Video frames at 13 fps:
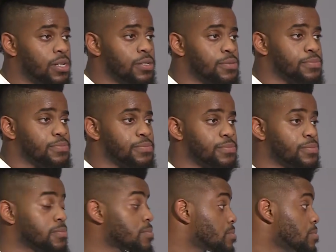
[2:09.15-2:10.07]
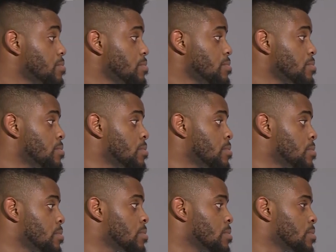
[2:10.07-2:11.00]
What's the worst question you got
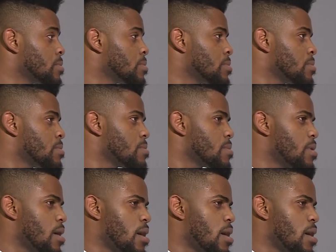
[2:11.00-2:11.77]
from